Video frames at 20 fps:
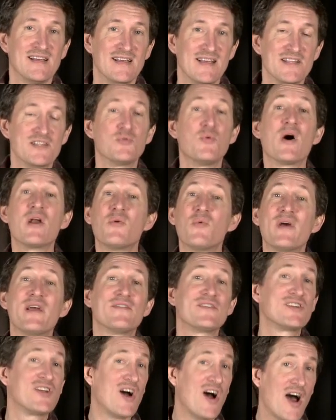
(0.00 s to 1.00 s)
It's one way
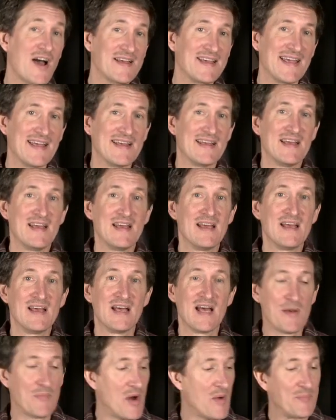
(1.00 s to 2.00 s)
of talking
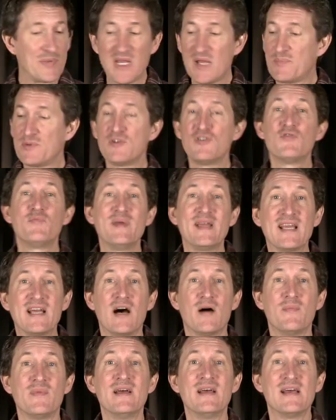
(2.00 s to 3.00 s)
about people who've
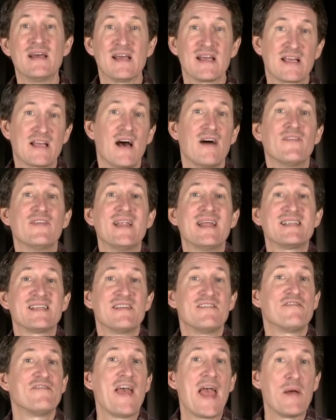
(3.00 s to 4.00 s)
become
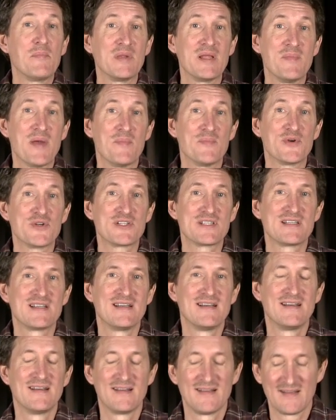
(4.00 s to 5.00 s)
covenanted family members.
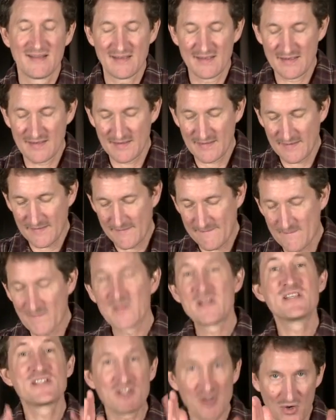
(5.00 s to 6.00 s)

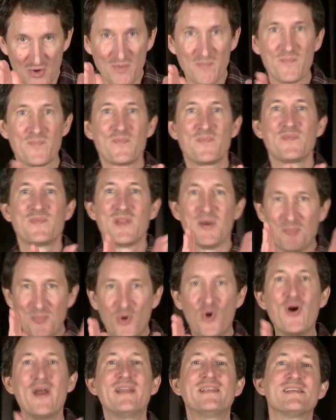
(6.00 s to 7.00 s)
So, the
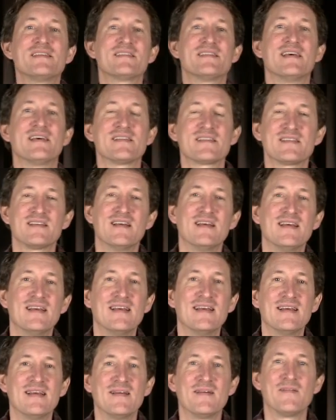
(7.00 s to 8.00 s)
point is this
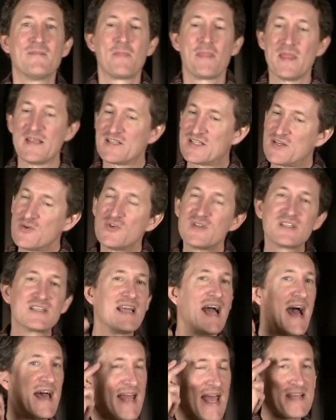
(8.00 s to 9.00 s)
as soon as
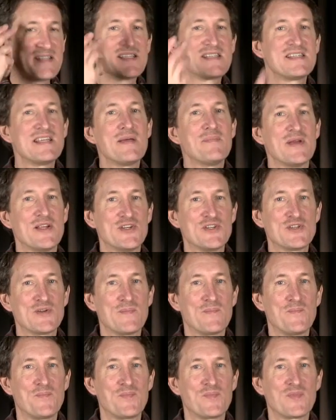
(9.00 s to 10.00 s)
God has his image,
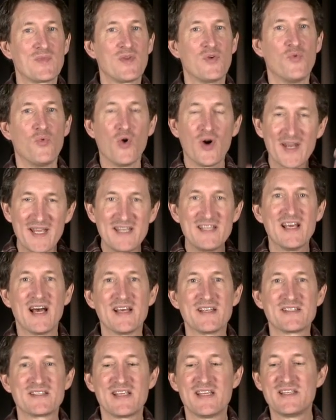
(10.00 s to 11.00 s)
what he
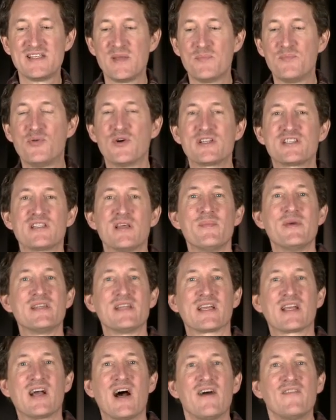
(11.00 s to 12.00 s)
does is he puts them
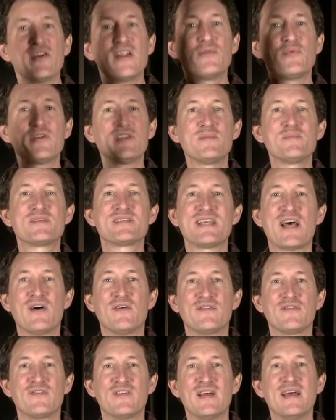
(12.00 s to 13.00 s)
into covenant with
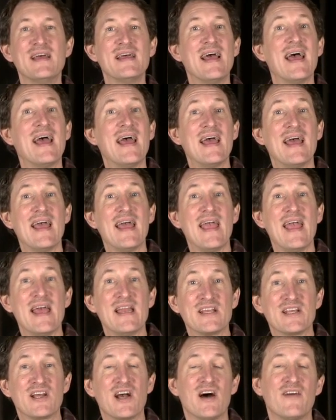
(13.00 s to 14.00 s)
himself
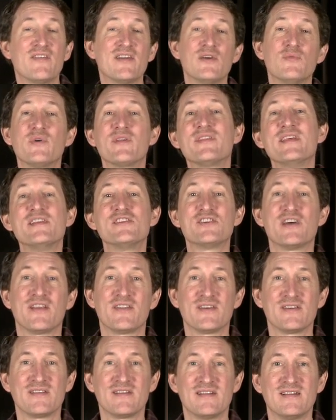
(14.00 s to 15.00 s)
and covenant with each
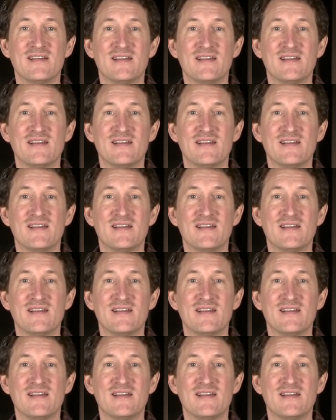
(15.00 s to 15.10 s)
other.